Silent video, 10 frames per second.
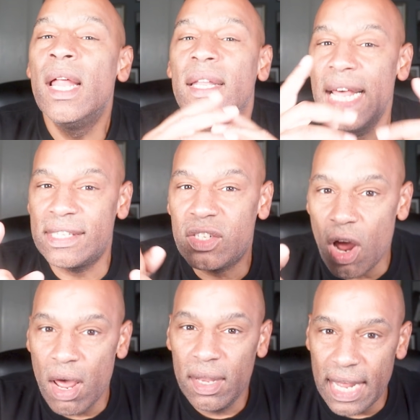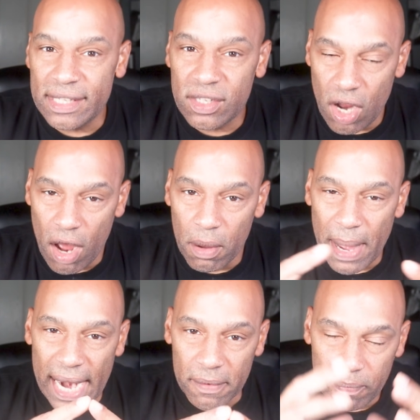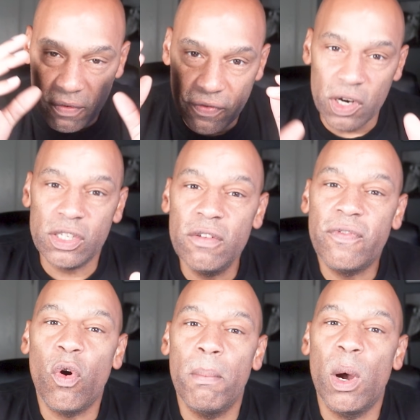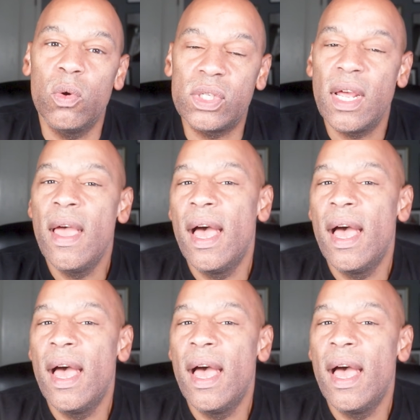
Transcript: Let's talk about it. First and foremost,